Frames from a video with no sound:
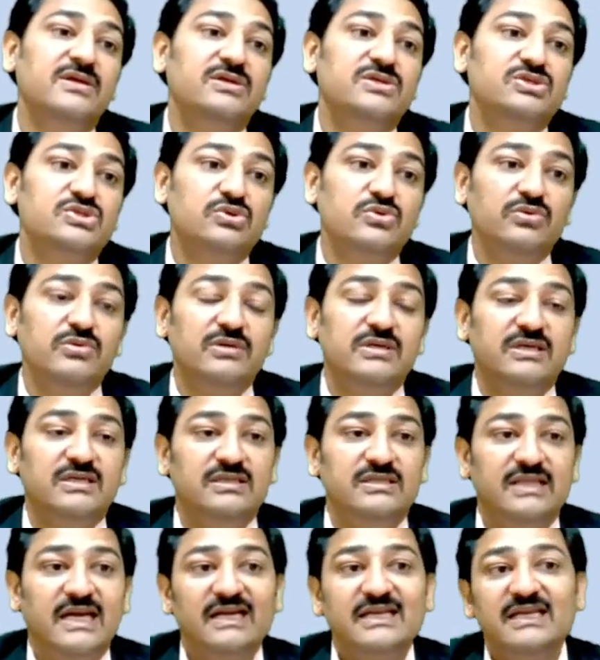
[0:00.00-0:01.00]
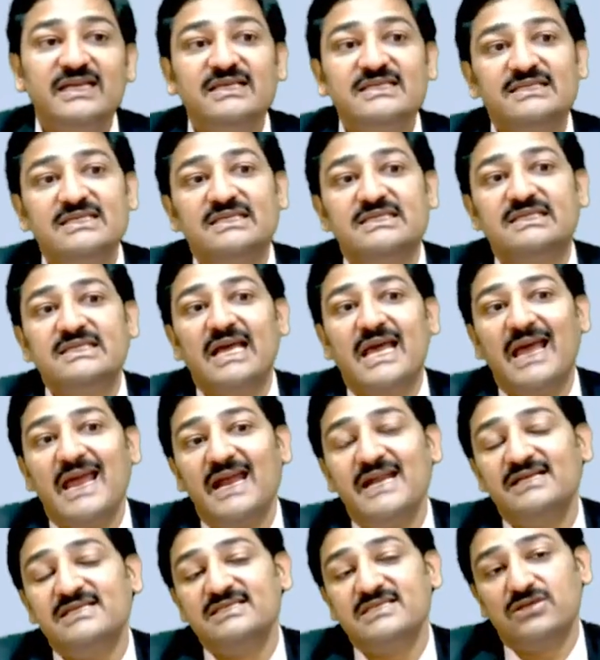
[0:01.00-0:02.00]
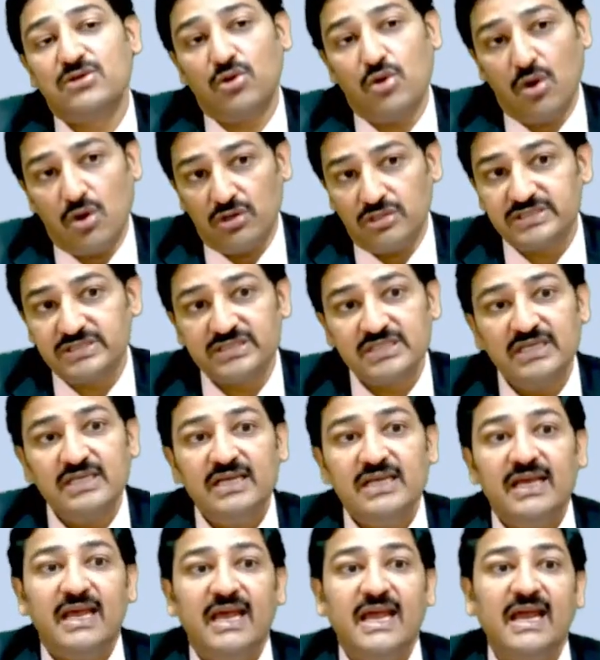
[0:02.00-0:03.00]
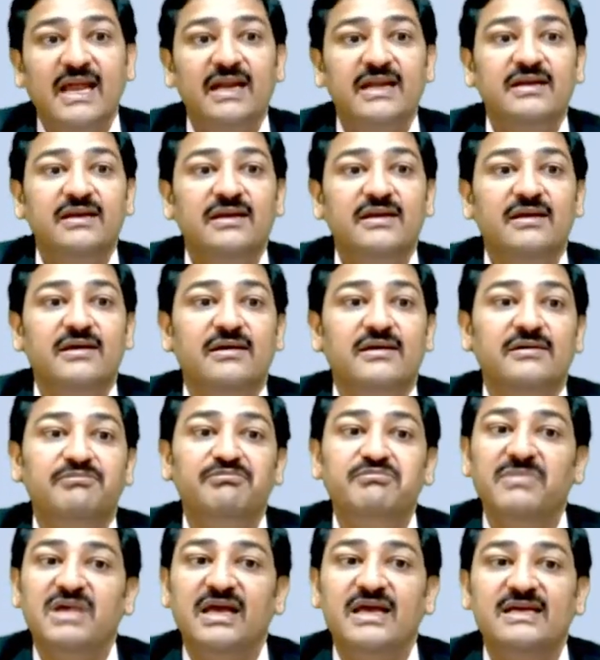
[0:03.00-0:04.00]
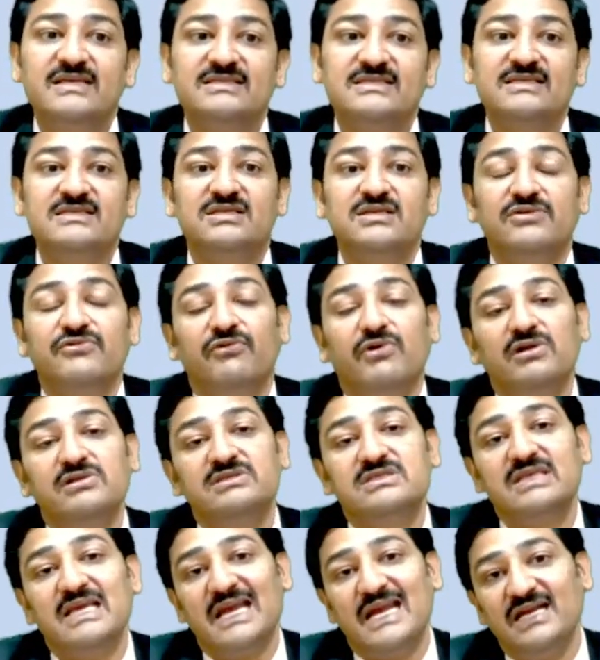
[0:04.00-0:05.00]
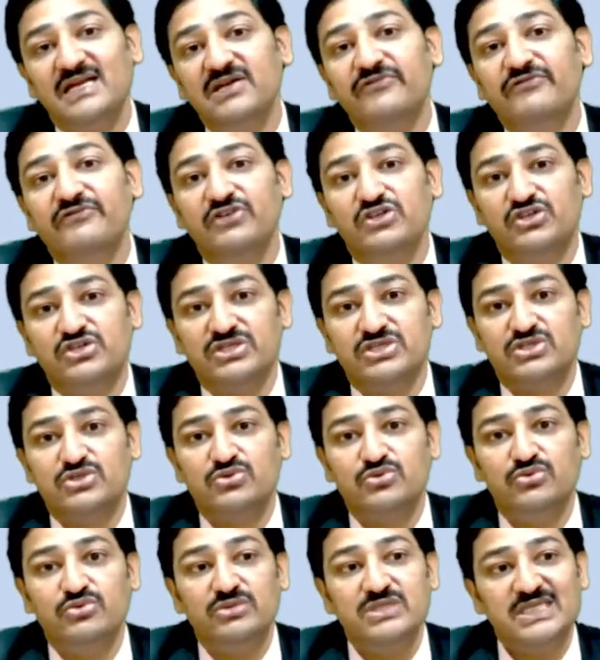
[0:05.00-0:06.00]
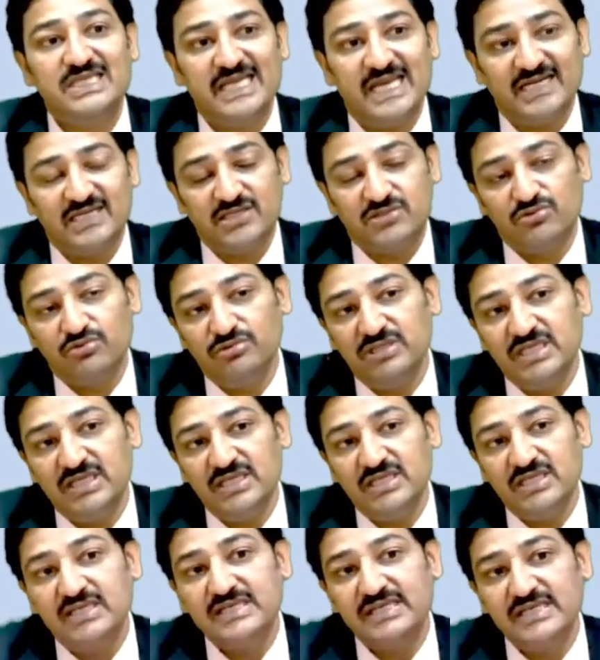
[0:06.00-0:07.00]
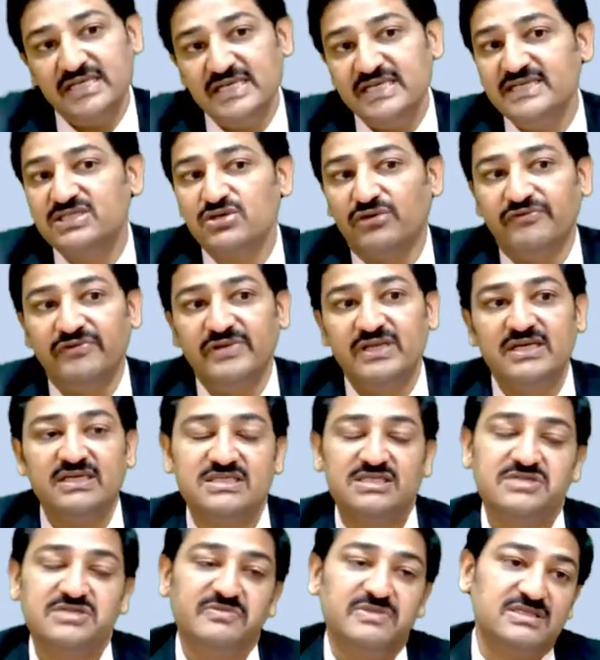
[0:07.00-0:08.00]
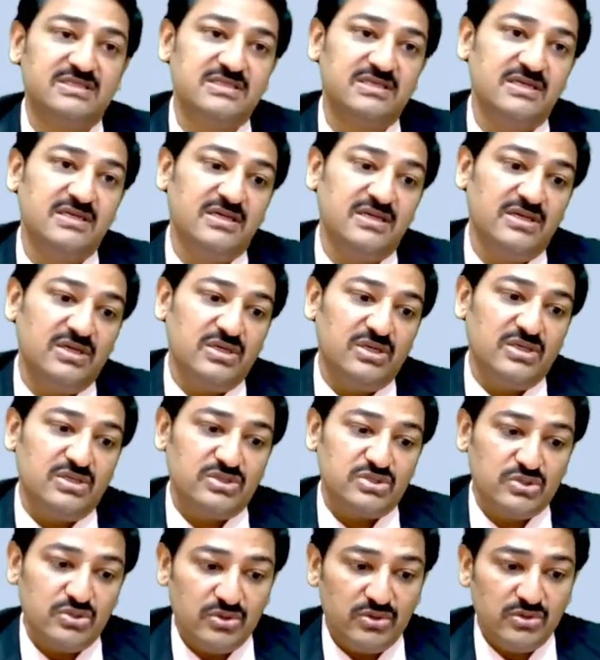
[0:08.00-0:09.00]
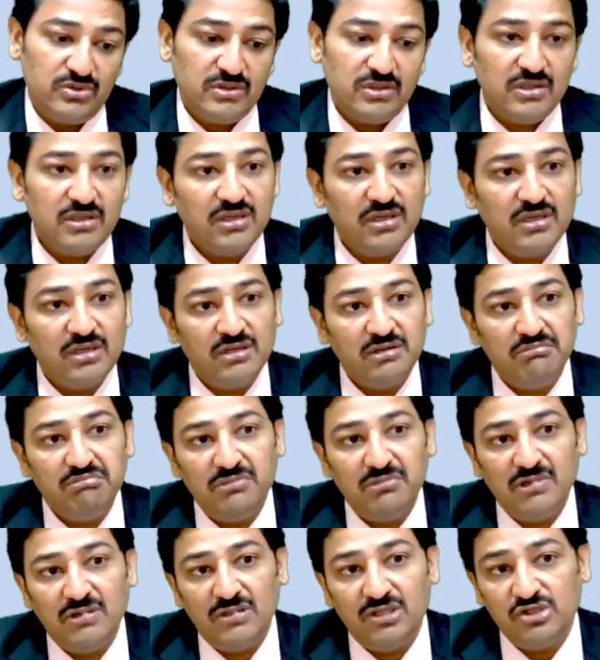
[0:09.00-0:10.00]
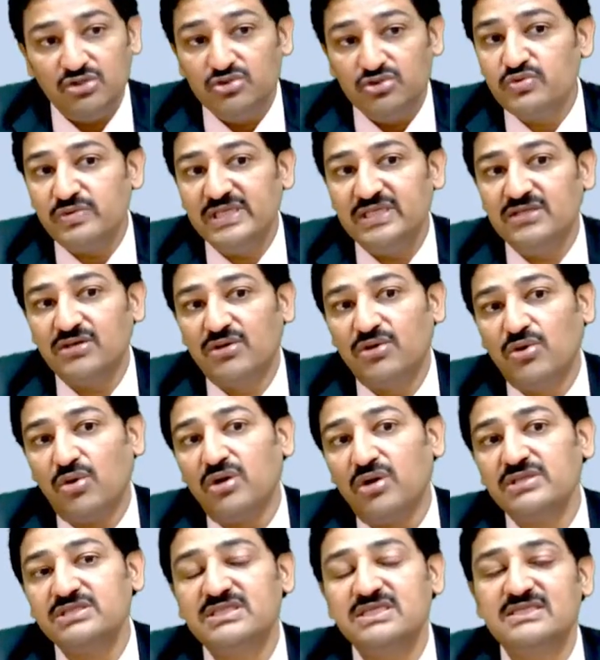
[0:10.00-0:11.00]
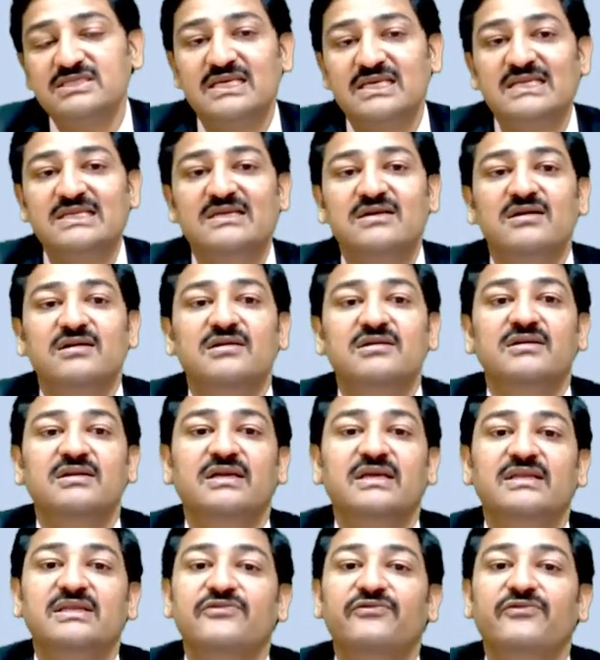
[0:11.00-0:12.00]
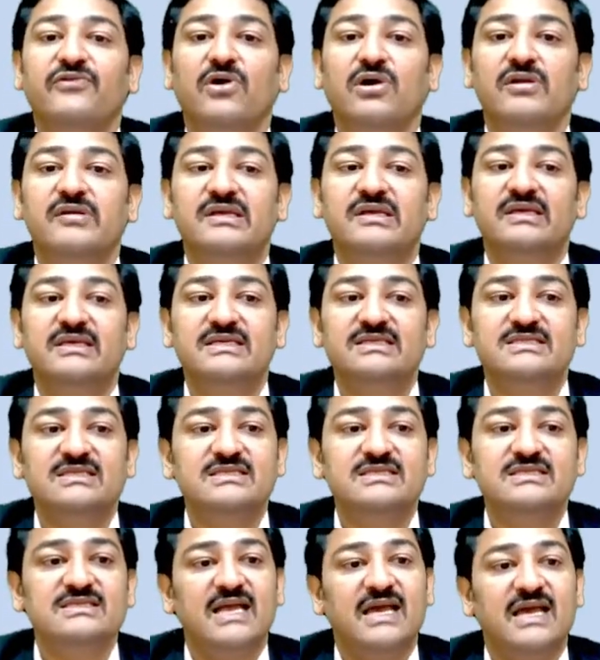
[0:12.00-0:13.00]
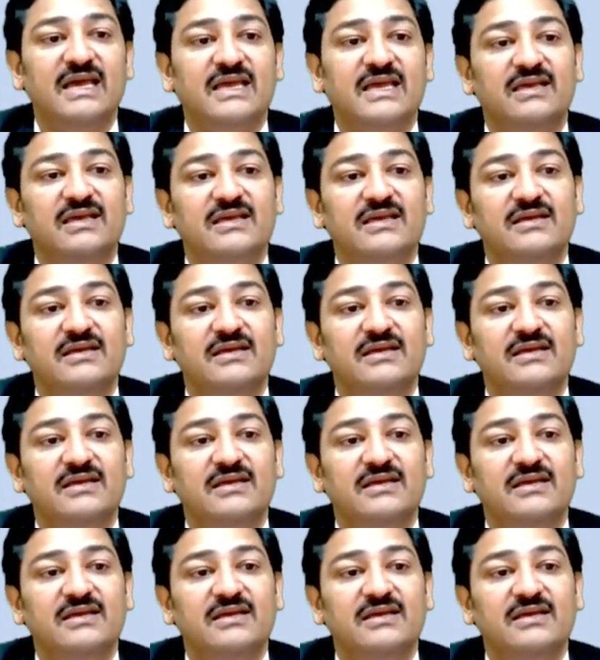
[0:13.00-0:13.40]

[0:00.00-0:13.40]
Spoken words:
So in that case, it adds cost and as it involves added features to cater to the needs of the customers. So usually the cost is incurred in the following cases, like